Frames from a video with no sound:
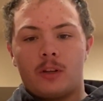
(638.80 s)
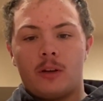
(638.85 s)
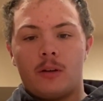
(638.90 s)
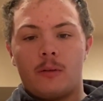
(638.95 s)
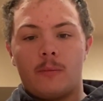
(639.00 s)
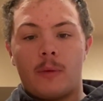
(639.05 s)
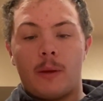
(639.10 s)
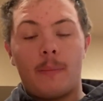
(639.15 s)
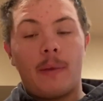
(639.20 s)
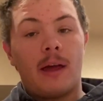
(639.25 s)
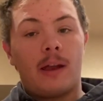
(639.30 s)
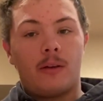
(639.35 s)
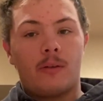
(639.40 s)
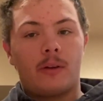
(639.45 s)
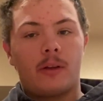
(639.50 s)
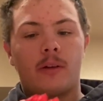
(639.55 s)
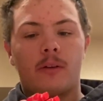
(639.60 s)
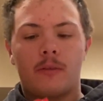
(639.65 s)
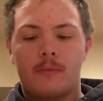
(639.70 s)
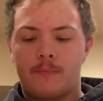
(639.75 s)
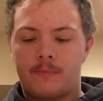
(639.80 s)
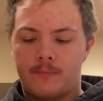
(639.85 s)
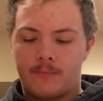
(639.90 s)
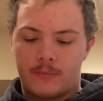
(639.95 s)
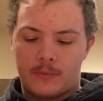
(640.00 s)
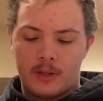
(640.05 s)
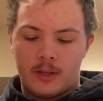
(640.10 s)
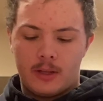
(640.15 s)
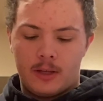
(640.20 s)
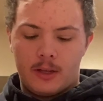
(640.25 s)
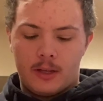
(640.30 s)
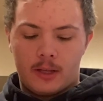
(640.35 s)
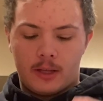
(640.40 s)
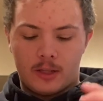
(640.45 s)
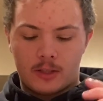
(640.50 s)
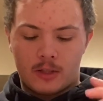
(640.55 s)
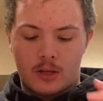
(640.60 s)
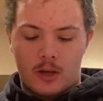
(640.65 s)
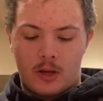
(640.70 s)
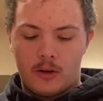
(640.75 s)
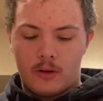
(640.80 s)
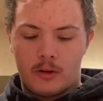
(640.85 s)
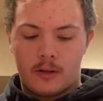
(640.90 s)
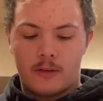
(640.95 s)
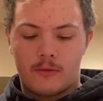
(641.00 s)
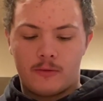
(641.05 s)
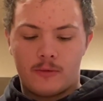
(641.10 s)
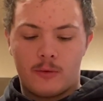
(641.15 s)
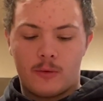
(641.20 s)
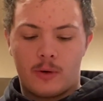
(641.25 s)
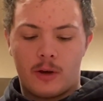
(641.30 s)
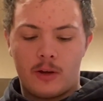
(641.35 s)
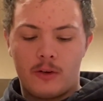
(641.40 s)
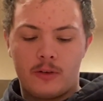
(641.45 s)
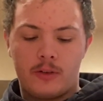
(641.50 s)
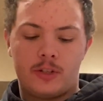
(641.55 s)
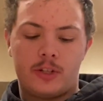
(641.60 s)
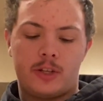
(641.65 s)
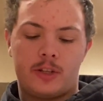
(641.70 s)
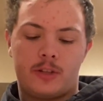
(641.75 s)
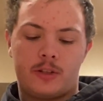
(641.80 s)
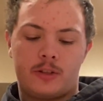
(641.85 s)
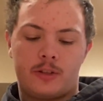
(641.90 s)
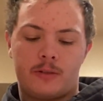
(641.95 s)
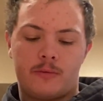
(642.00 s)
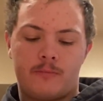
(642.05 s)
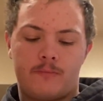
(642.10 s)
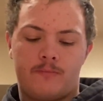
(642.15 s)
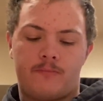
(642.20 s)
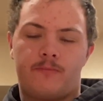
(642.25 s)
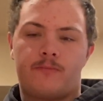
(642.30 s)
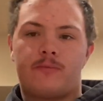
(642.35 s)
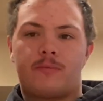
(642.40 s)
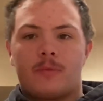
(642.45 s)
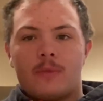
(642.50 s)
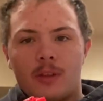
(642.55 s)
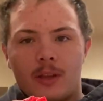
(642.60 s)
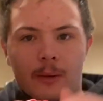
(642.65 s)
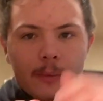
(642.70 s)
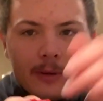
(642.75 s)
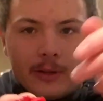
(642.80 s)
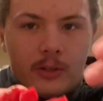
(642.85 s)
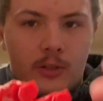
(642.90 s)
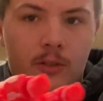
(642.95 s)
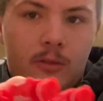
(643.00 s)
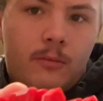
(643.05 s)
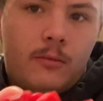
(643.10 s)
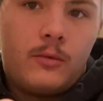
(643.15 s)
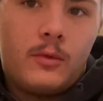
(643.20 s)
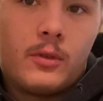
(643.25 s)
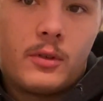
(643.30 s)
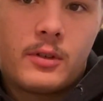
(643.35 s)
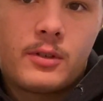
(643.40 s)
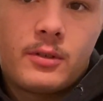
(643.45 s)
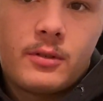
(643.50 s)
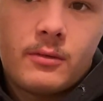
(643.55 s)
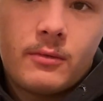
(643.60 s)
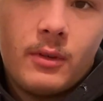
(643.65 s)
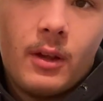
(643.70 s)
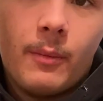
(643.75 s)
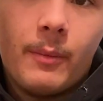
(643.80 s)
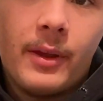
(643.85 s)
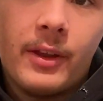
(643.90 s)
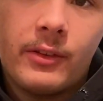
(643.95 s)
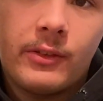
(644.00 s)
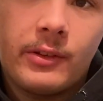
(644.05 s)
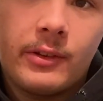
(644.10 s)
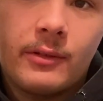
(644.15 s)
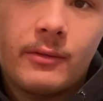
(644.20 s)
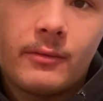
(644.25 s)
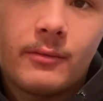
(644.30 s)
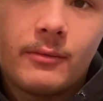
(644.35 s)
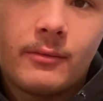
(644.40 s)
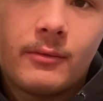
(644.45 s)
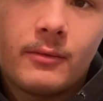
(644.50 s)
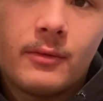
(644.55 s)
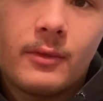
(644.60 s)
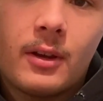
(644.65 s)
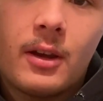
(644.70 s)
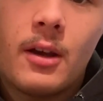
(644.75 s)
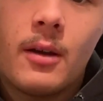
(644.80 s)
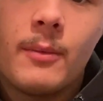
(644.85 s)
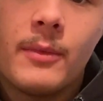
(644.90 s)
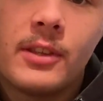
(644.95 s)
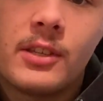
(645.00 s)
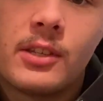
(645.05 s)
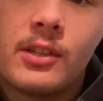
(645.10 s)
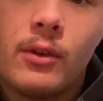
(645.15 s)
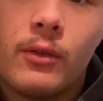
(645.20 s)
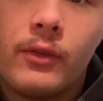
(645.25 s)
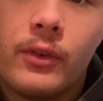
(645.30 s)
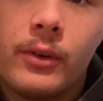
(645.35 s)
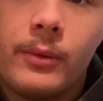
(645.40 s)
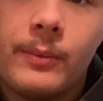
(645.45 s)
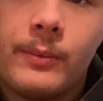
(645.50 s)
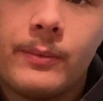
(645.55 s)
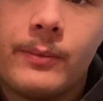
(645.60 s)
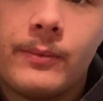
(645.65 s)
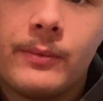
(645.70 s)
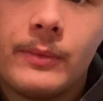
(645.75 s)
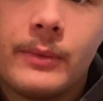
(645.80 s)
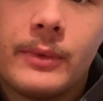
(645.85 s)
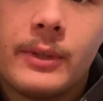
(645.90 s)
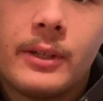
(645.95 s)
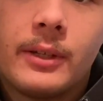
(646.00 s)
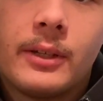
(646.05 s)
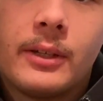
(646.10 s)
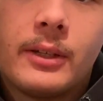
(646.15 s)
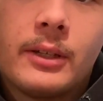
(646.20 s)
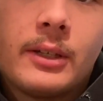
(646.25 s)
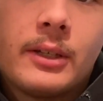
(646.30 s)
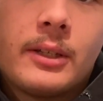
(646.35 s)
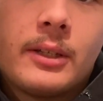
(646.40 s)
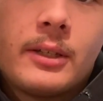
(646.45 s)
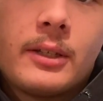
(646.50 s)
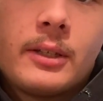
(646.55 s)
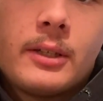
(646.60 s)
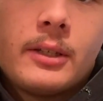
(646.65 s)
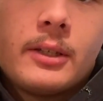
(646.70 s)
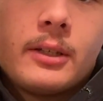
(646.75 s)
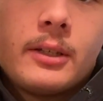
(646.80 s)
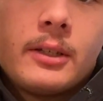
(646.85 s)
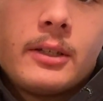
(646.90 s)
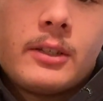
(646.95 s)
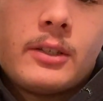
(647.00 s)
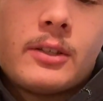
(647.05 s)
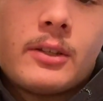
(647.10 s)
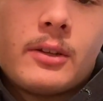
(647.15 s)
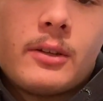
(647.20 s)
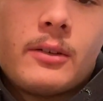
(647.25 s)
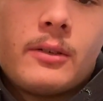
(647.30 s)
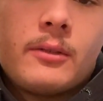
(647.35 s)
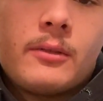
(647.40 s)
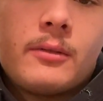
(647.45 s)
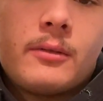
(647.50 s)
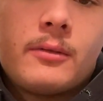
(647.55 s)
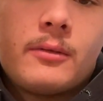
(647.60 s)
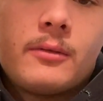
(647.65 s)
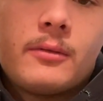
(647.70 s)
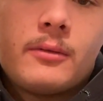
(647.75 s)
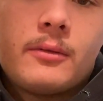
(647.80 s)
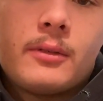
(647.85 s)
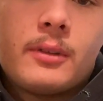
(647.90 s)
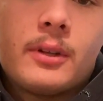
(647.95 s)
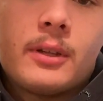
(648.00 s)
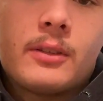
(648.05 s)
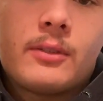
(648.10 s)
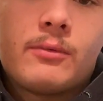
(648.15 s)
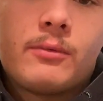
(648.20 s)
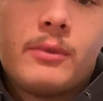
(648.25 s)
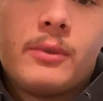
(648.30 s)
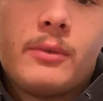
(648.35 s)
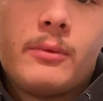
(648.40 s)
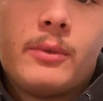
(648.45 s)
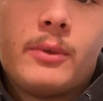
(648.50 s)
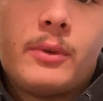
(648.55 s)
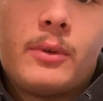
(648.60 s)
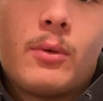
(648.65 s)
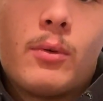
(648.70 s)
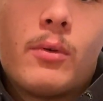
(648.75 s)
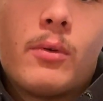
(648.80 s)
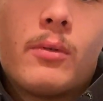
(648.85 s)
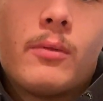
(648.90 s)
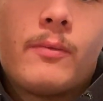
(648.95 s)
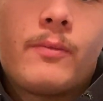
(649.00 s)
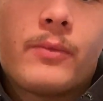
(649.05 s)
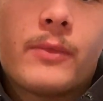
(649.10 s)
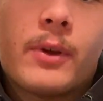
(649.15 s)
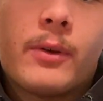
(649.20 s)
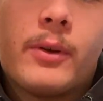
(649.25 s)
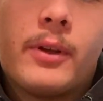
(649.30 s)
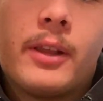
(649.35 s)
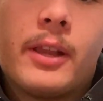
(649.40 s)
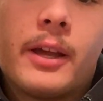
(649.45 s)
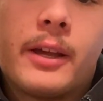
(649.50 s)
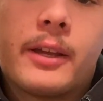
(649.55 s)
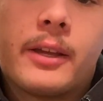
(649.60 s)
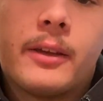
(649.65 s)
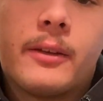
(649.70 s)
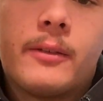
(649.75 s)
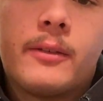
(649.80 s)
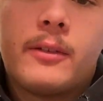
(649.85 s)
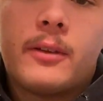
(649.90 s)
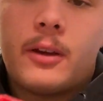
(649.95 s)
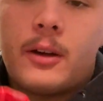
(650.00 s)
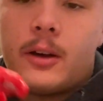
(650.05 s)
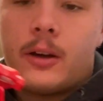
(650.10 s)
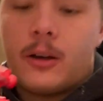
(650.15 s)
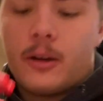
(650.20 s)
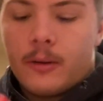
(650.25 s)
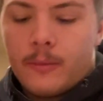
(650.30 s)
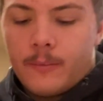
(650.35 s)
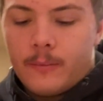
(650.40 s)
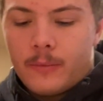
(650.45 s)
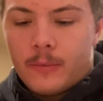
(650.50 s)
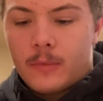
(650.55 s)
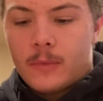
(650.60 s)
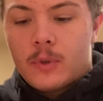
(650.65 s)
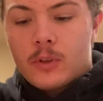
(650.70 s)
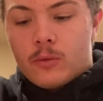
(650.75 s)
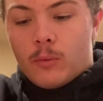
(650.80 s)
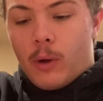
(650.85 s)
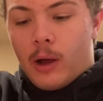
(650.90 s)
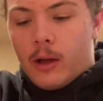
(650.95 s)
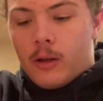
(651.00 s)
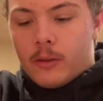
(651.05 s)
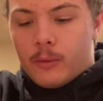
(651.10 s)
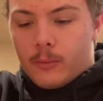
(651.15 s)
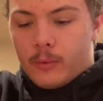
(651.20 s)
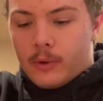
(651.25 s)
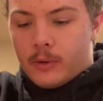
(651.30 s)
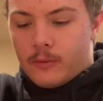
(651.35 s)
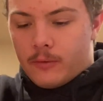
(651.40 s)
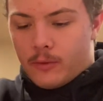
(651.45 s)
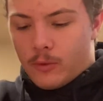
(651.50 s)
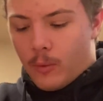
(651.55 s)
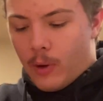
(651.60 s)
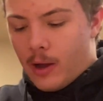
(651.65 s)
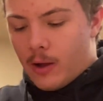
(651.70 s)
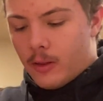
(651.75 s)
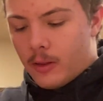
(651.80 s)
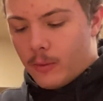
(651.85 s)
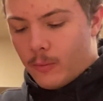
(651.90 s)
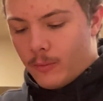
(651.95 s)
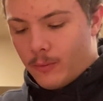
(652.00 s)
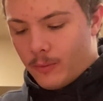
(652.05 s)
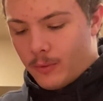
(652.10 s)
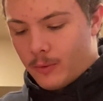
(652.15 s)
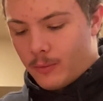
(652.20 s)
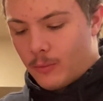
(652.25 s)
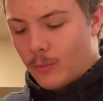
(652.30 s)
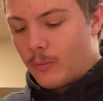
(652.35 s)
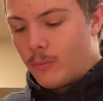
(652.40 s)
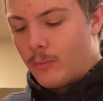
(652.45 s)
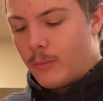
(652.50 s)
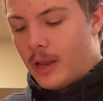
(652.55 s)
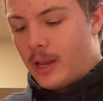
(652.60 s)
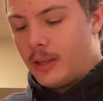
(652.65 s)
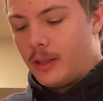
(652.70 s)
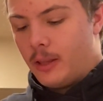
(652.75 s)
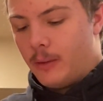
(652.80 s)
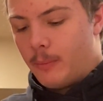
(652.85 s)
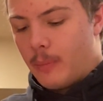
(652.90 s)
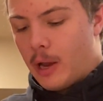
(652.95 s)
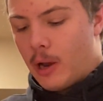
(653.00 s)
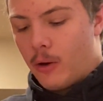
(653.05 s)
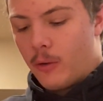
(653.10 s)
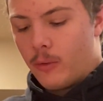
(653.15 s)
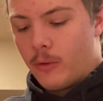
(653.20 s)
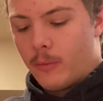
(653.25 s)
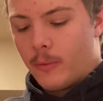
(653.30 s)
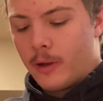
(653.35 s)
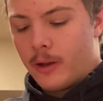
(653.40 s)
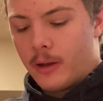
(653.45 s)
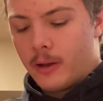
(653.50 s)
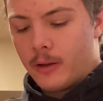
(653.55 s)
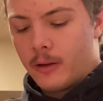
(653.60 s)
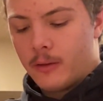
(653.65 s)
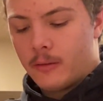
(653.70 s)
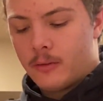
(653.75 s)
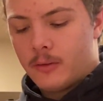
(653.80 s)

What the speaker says: my battle gear. Gives me 100 Gs, and it just looks amazing. It's silver, so it's really, really cool. I really like it. Because for a while it mainly paired with my